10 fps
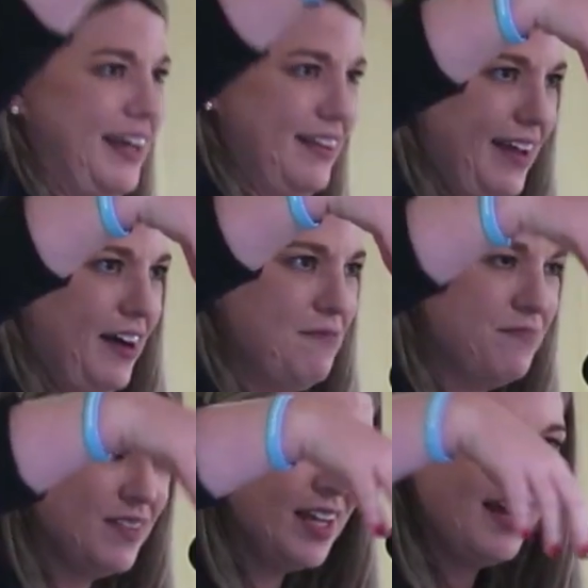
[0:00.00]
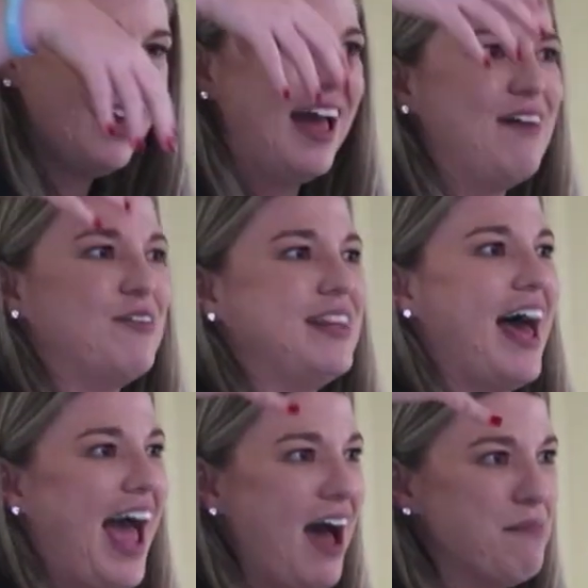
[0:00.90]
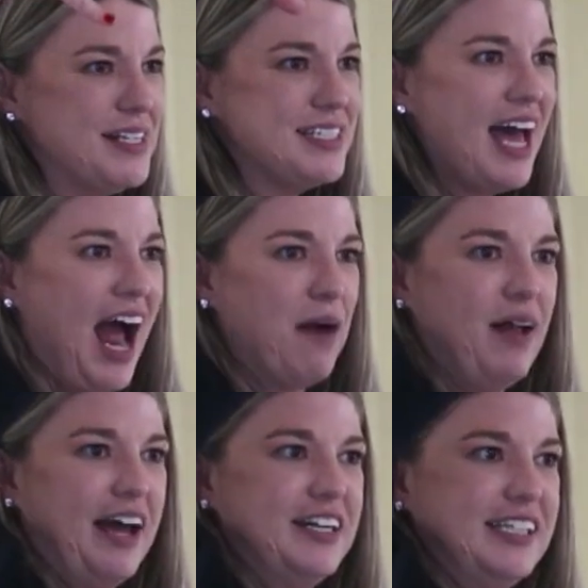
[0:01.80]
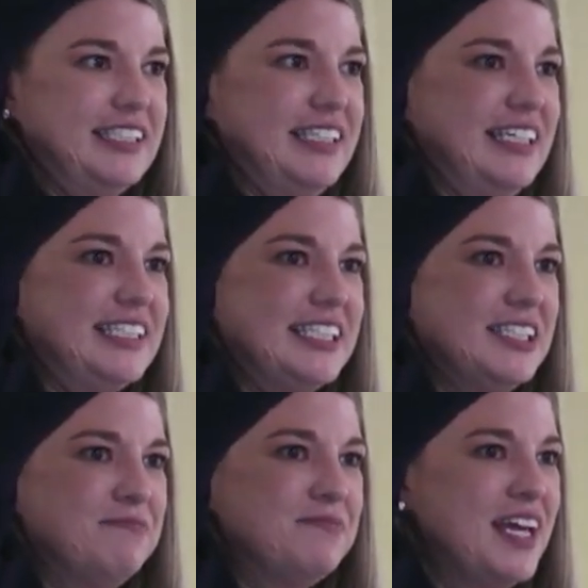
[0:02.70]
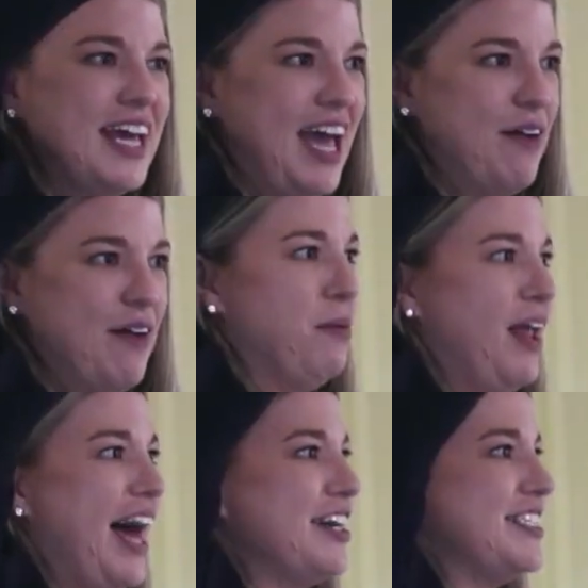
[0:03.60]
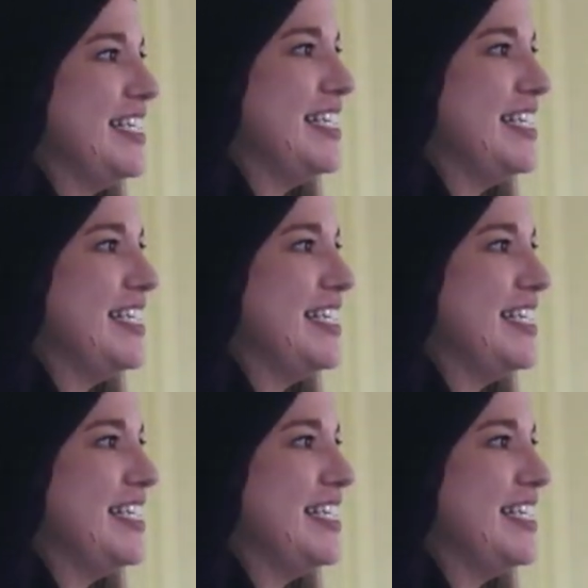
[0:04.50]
it there. And when that happens, our bladder does this. And when our bladder does